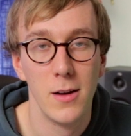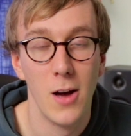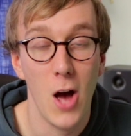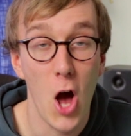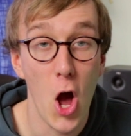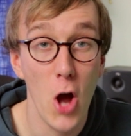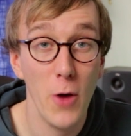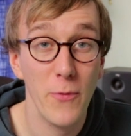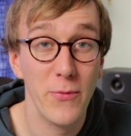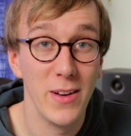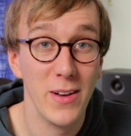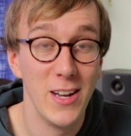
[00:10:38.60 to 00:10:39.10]

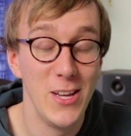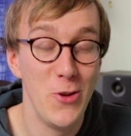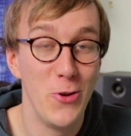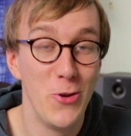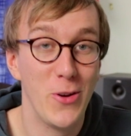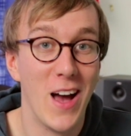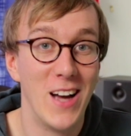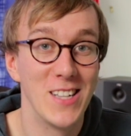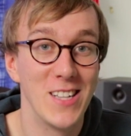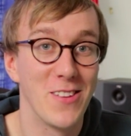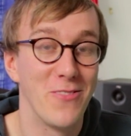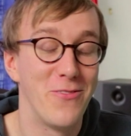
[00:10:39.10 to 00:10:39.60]
Hopefully you
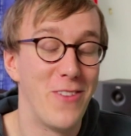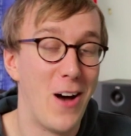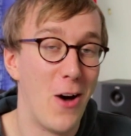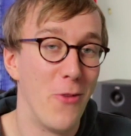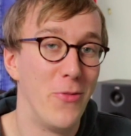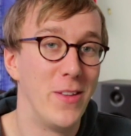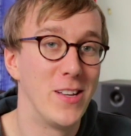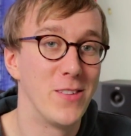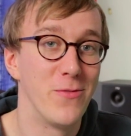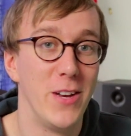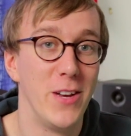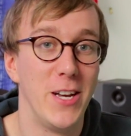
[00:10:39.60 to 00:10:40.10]
guys have found
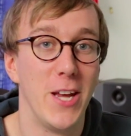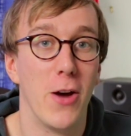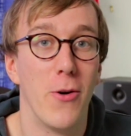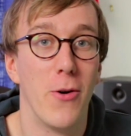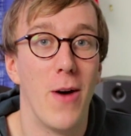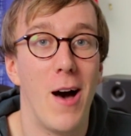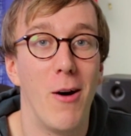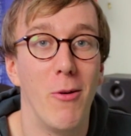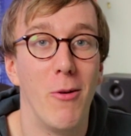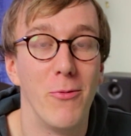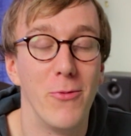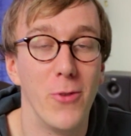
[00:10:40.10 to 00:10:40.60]
this video
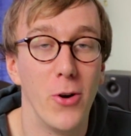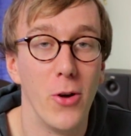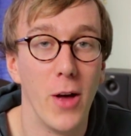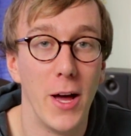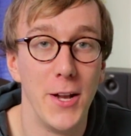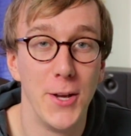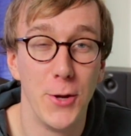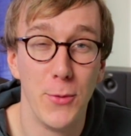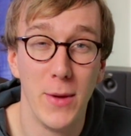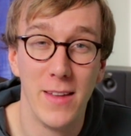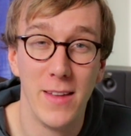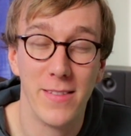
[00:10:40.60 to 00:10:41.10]
helpful
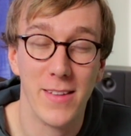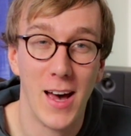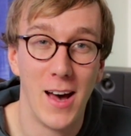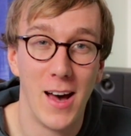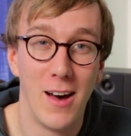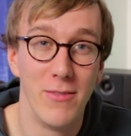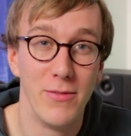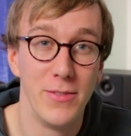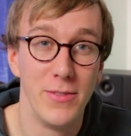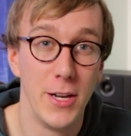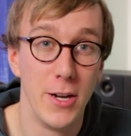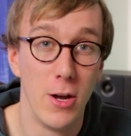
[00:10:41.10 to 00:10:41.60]
and you either
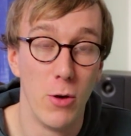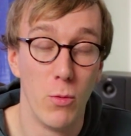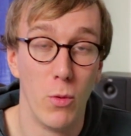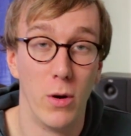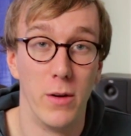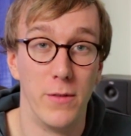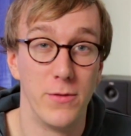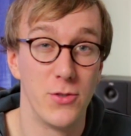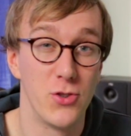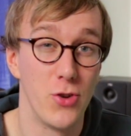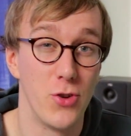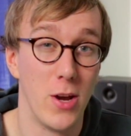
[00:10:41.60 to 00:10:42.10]
have, you know, one
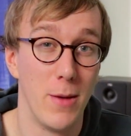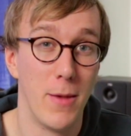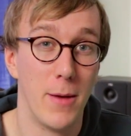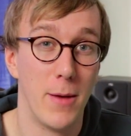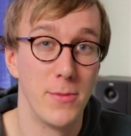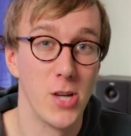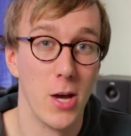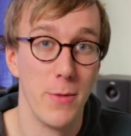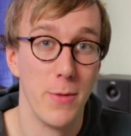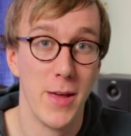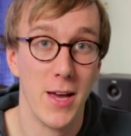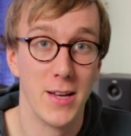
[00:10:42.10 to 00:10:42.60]
of
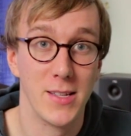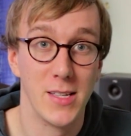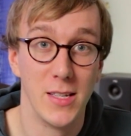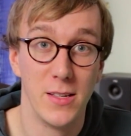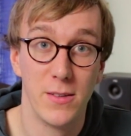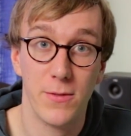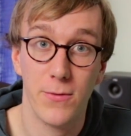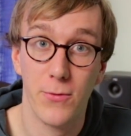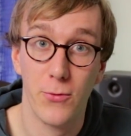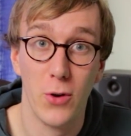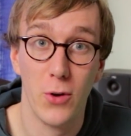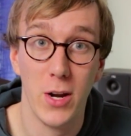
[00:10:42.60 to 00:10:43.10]
Streamlabs OBS's
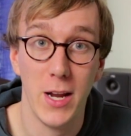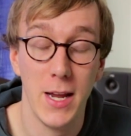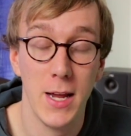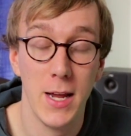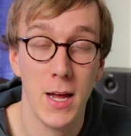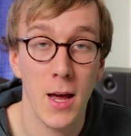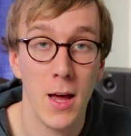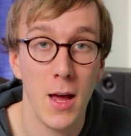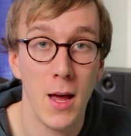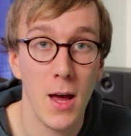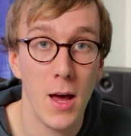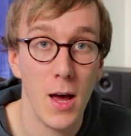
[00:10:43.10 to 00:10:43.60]
free
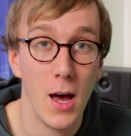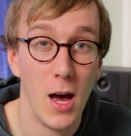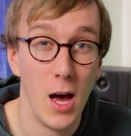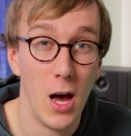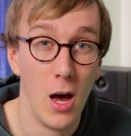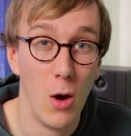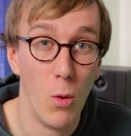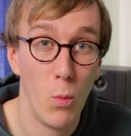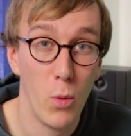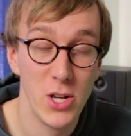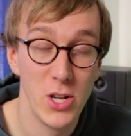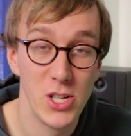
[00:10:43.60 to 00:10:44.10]

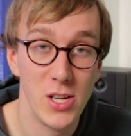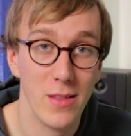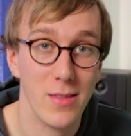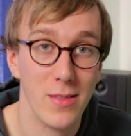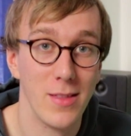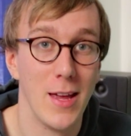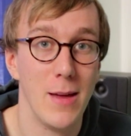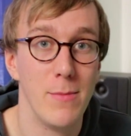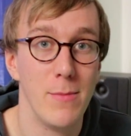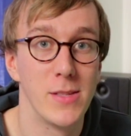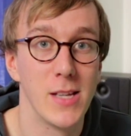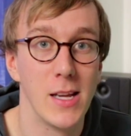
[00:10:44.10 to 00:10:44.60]
uh, widget
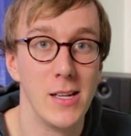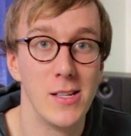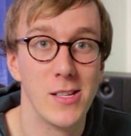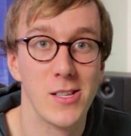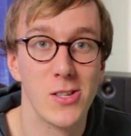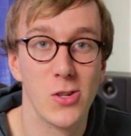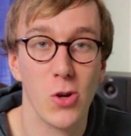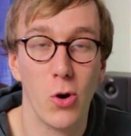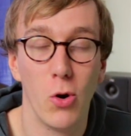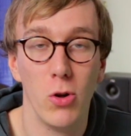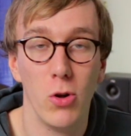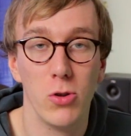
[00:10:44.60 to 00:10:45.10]
themes
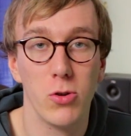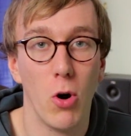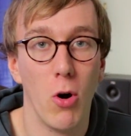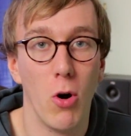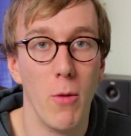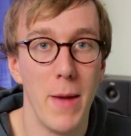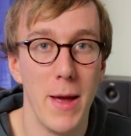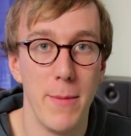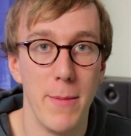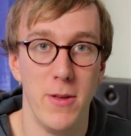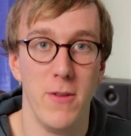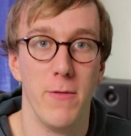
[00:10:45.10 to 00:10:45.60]
installed, or
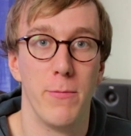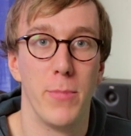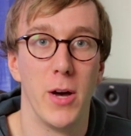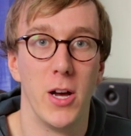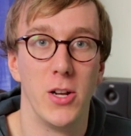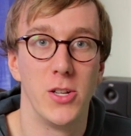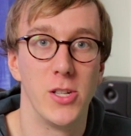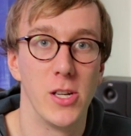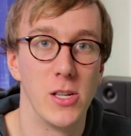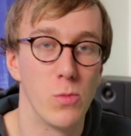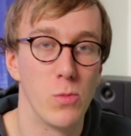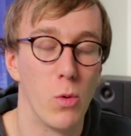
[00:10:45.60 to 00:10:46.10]
maybe you've
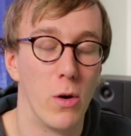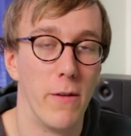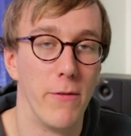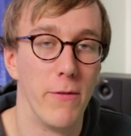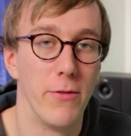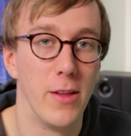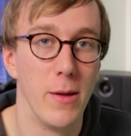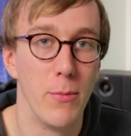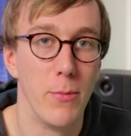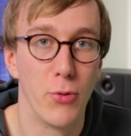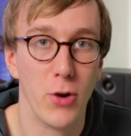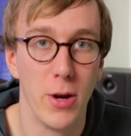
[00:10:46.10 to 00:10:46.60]
purchased one of
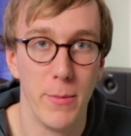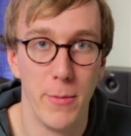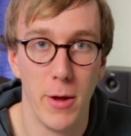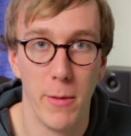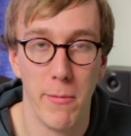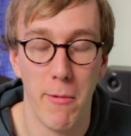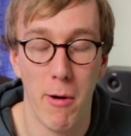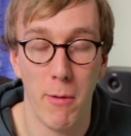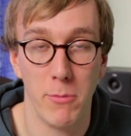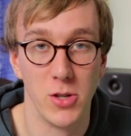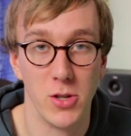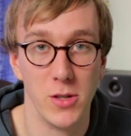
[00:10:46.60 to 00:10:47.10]
the
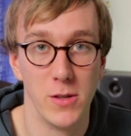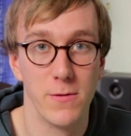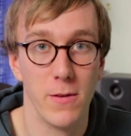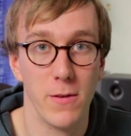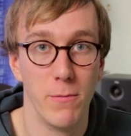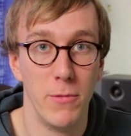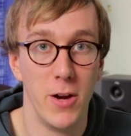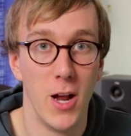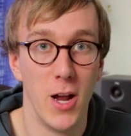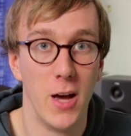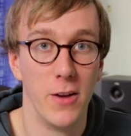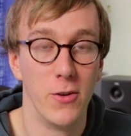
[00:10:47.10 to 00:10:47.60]
premium options
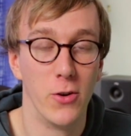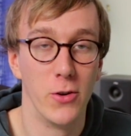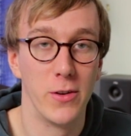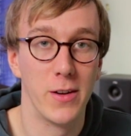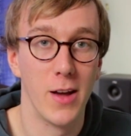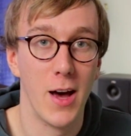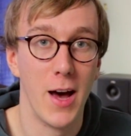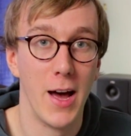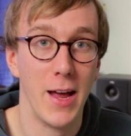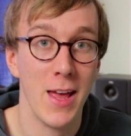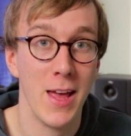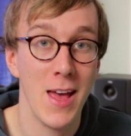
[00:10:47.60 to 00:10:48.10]
from Nerd or
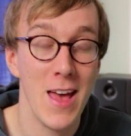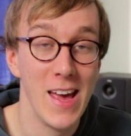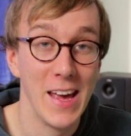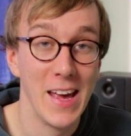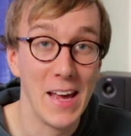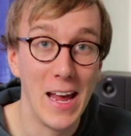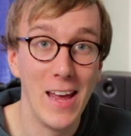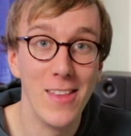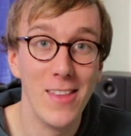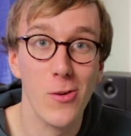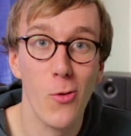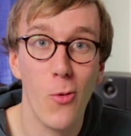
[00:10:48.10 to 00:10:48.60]
Die.
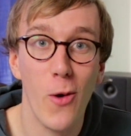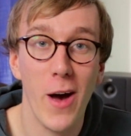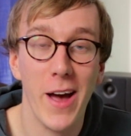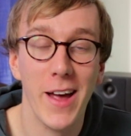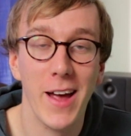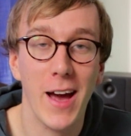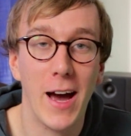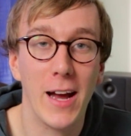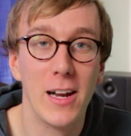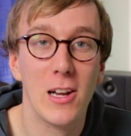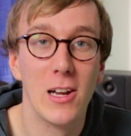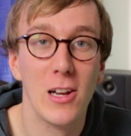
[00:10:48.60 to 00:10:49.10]
Either
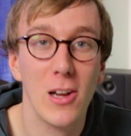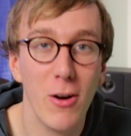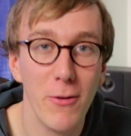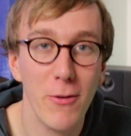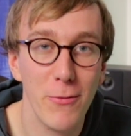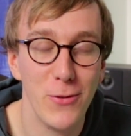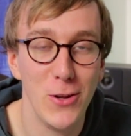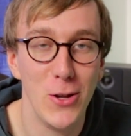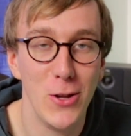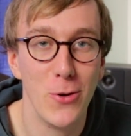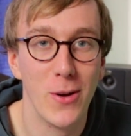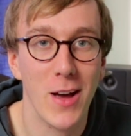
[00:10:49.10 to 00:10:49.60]
way, I'd love
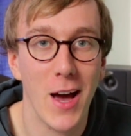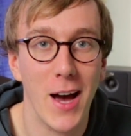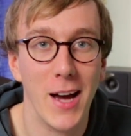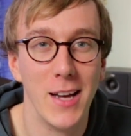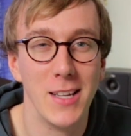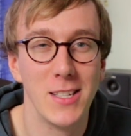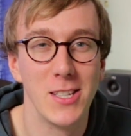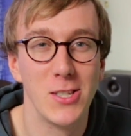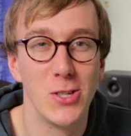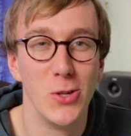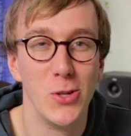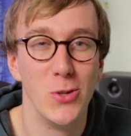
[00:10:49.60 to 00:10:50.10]
for you
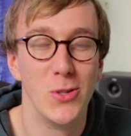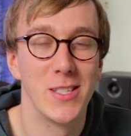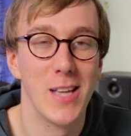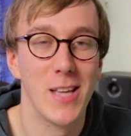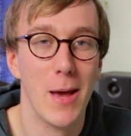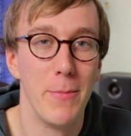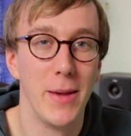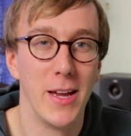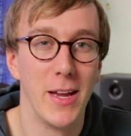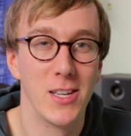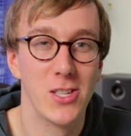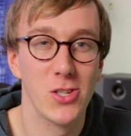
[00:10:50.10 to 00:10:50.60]
guys to
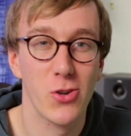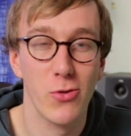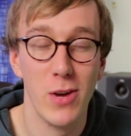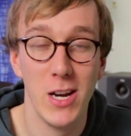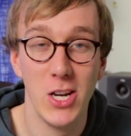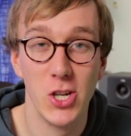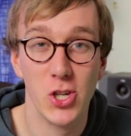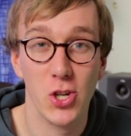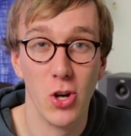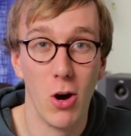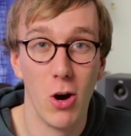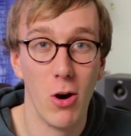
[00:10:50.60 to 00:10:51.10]
send me a
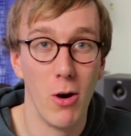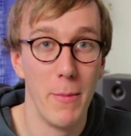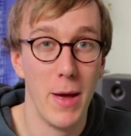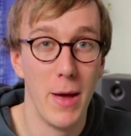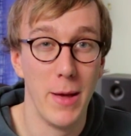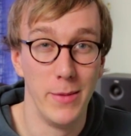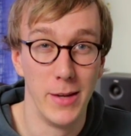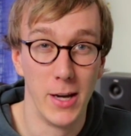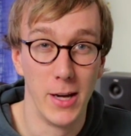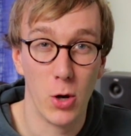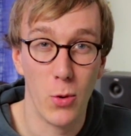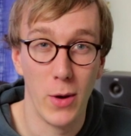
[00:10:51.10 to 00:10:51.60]
screenshot or
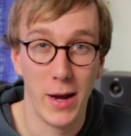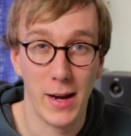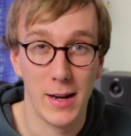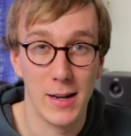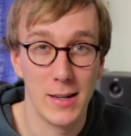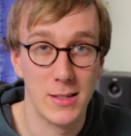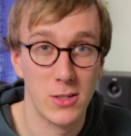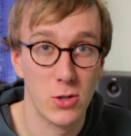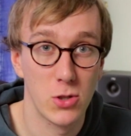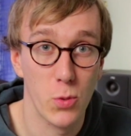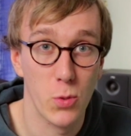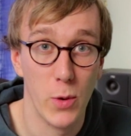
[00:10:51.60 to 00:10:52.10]
maybe a
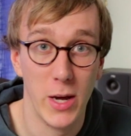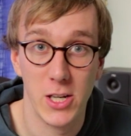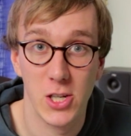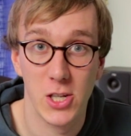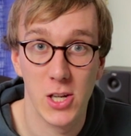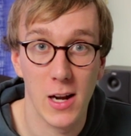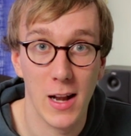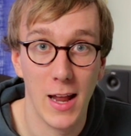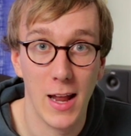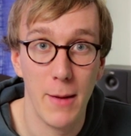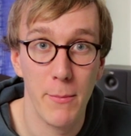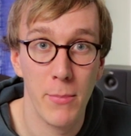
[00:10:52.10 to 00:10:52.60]
quick
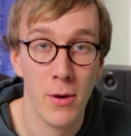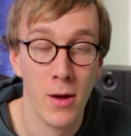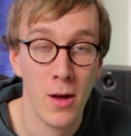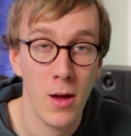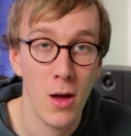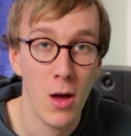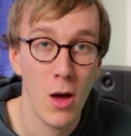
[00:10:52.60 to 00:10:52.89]
Twitch clip